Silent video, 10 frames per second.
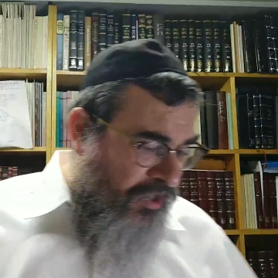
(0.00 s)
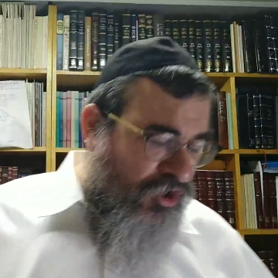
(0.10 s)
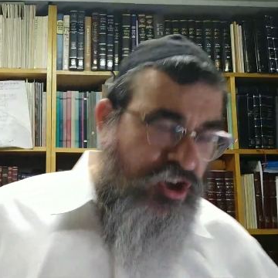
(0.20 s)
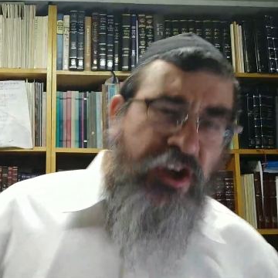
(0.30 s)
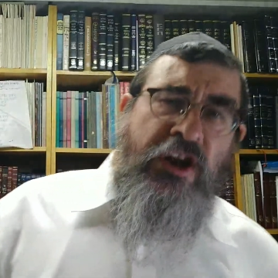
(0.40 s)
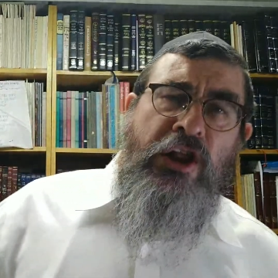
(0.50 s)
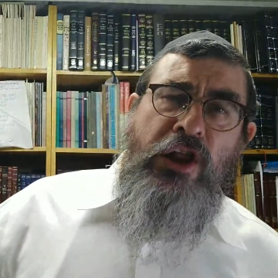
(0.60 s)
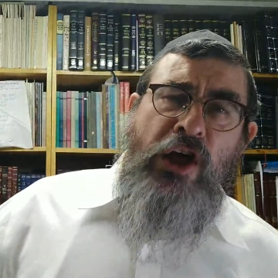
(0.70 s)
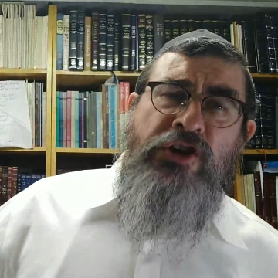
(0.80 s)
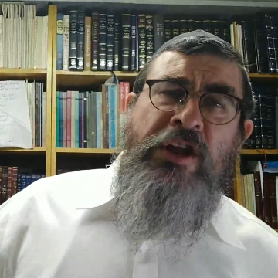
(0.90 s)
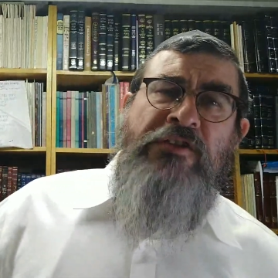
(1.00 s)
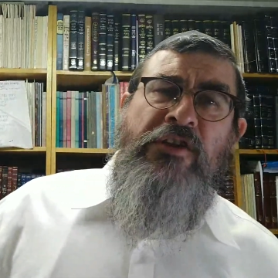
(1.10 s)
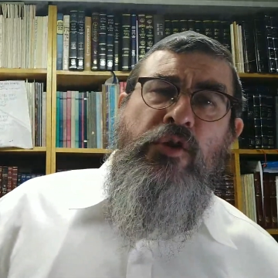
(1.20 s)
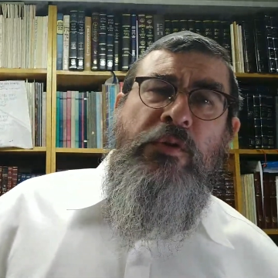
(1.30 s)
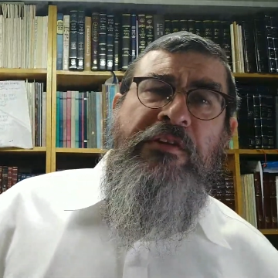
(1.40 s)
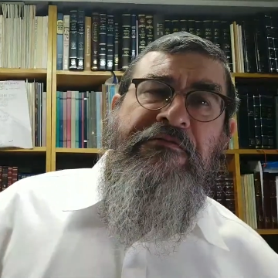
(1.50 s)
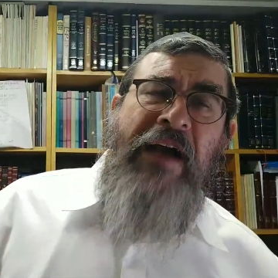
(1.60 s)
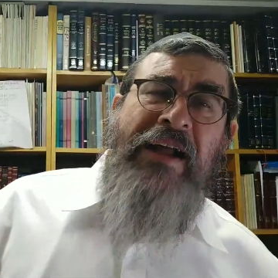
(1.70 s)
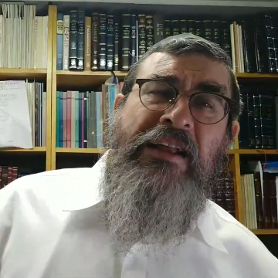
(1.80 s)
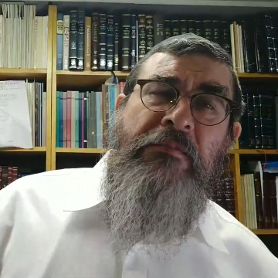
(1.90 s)
the Shini Loshen has to do with the
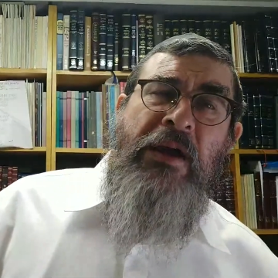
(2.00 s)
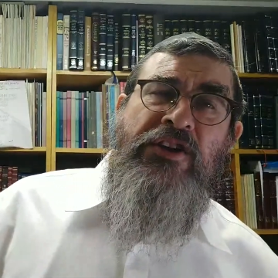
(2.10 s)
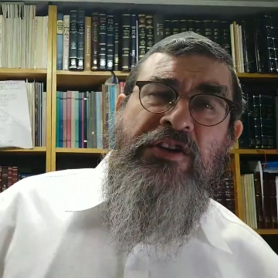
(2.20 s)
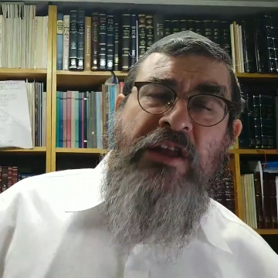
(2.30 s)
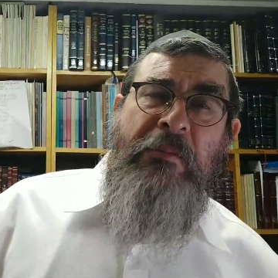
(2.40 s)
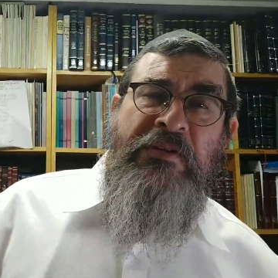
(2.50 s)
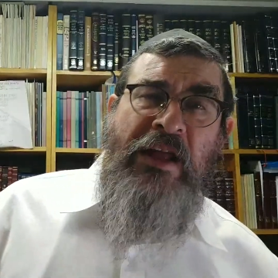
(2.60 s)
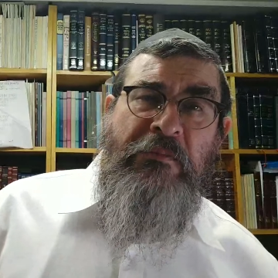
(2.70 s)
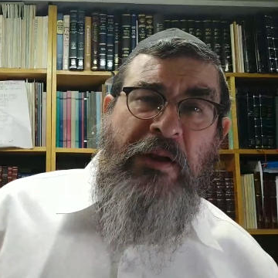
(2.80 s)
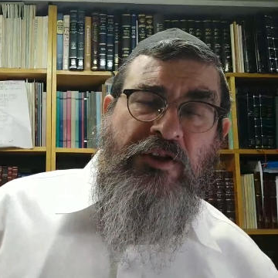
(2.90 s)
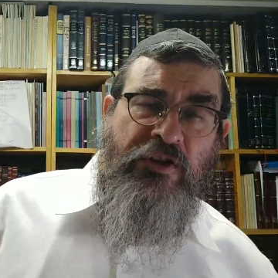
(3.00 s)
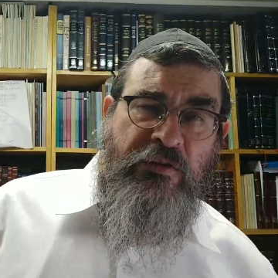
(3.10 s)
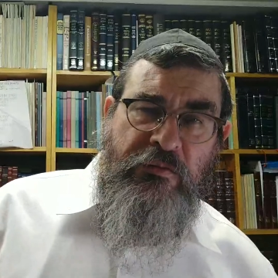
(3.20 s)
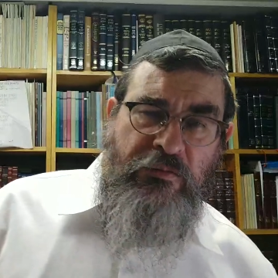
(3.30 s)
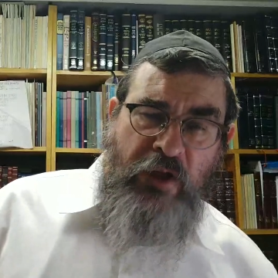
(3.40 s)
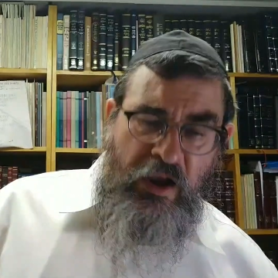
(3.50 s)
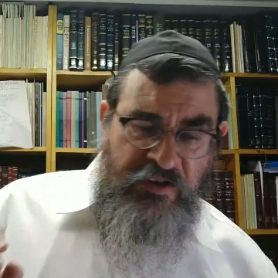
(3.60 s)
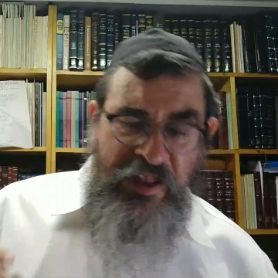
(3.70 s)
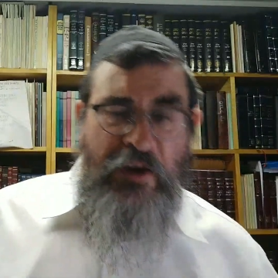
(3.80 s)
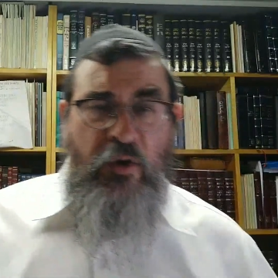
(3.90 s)
fact that Moshe's name is not mentioned. No,
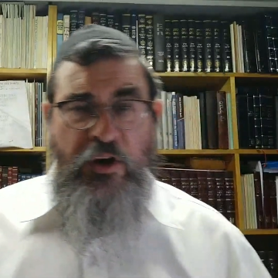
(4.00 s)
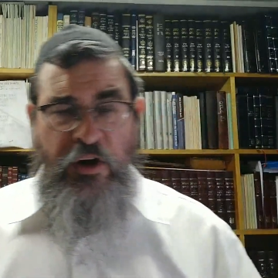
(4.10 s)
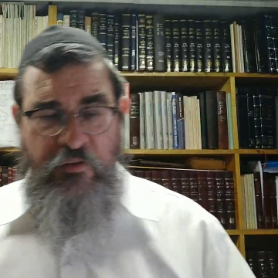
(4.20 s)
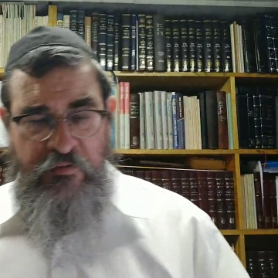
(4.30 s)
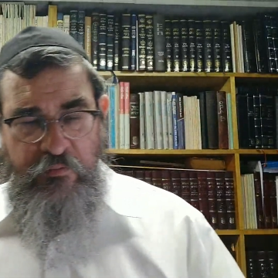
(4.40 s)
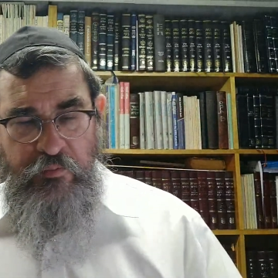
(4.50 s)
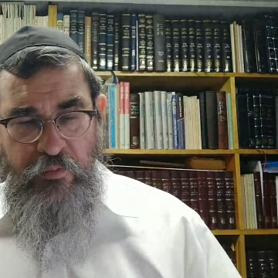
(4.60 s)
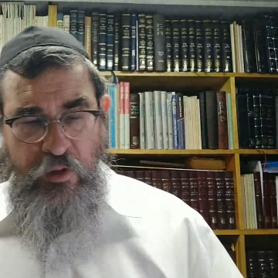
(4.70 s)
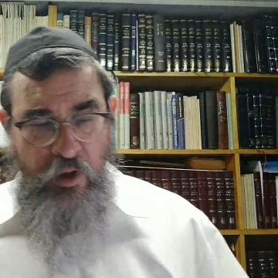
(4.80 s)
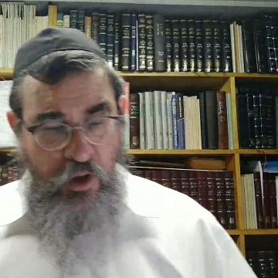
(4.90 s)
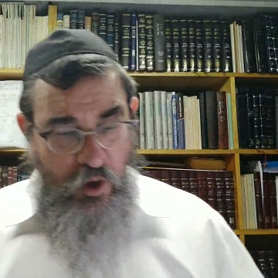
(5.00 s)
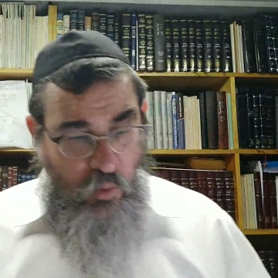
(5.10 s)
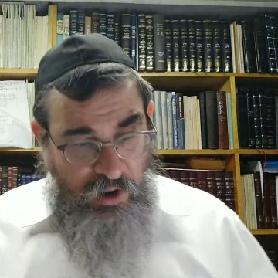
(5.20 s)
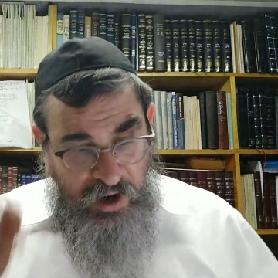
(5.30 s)
it's not good enough. Why